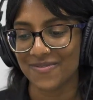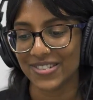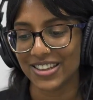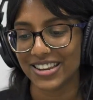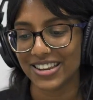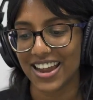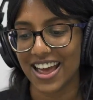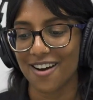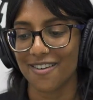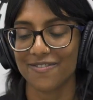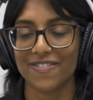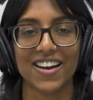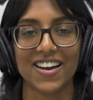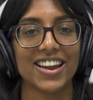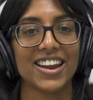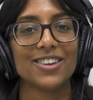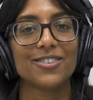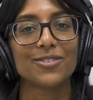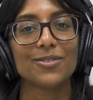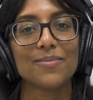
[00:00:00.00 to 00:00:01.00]
Now,
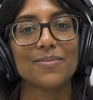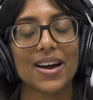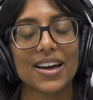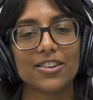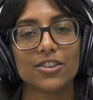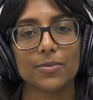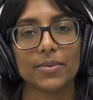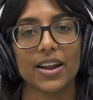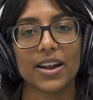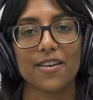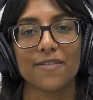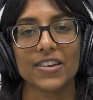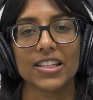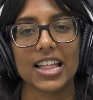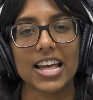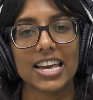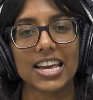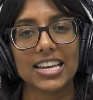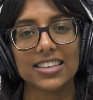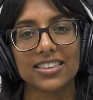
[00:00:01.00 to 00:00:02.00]
financial management, I feel
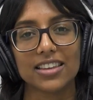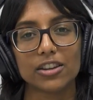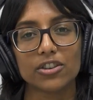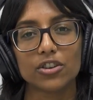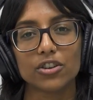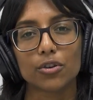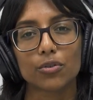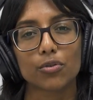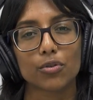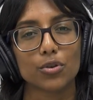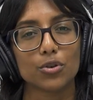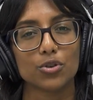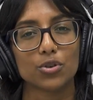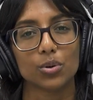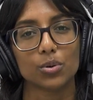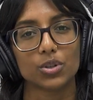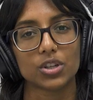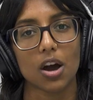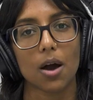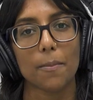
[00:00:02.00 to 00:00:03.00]
like, is such a
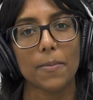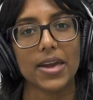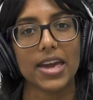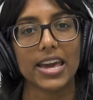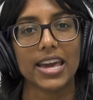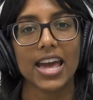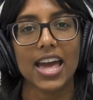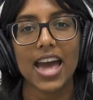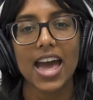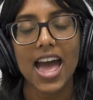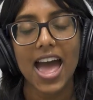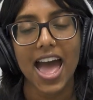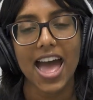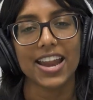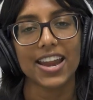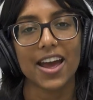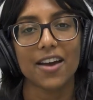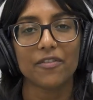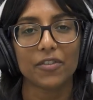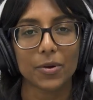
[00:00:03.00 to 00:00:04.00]
crucial topic,
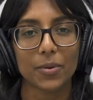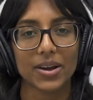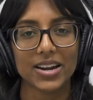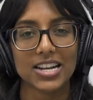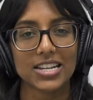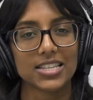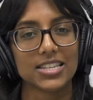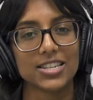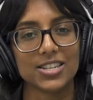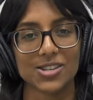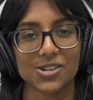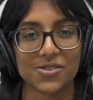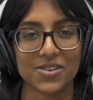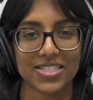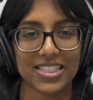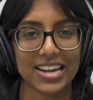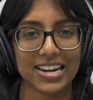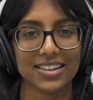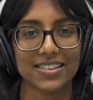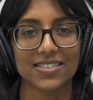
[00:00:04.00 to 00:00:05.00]
and everyone has to deal with
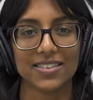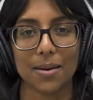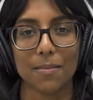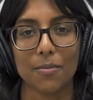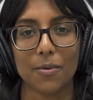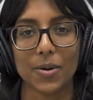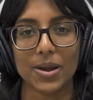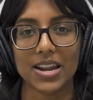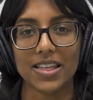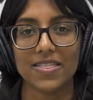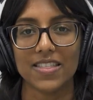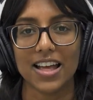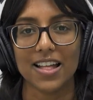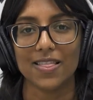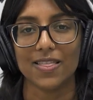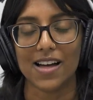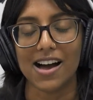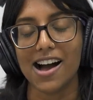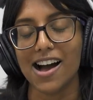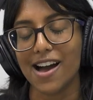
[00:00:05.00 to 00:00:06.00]
that at some point in their
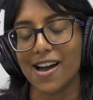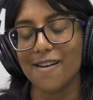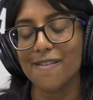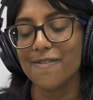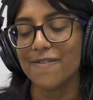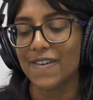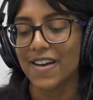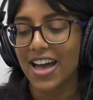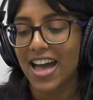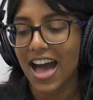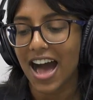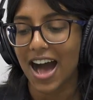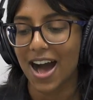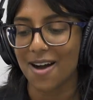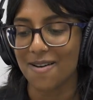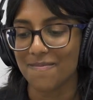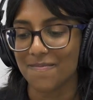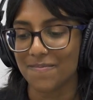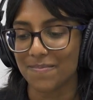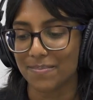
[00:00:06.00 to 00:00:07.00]
life.
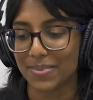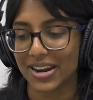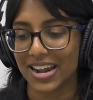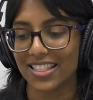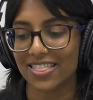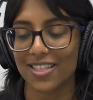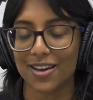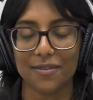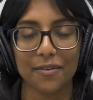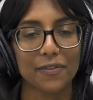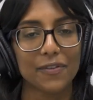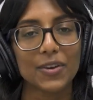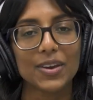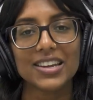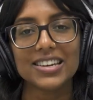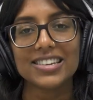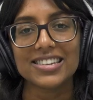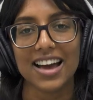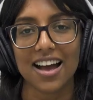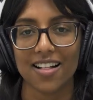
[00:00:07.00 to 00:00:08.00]
But I'd love if you
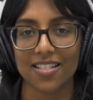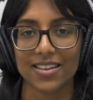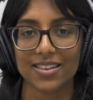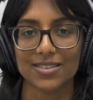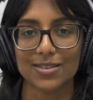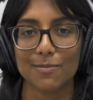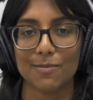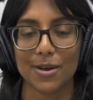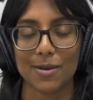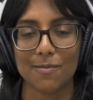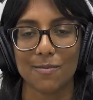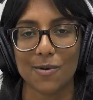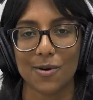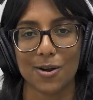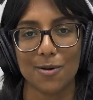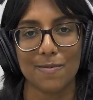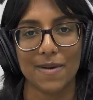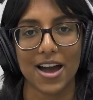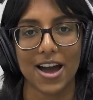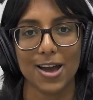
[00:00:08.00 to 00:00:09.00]
can tell us a bit more
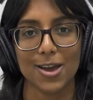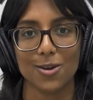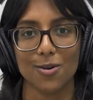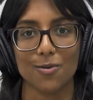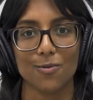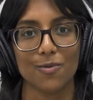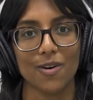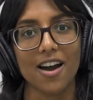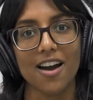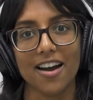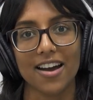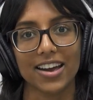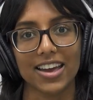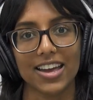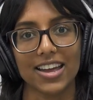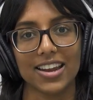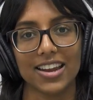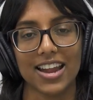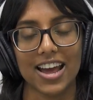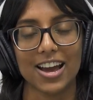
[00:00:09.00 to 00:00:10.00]
about your work
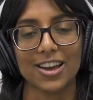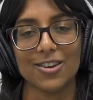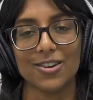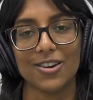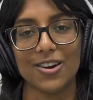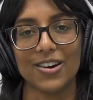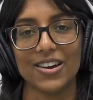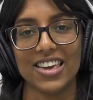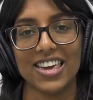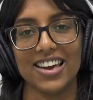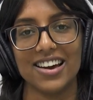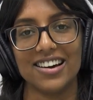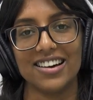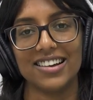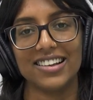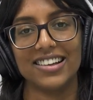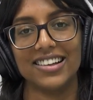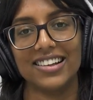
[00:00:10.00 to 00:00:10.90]
and how you got here.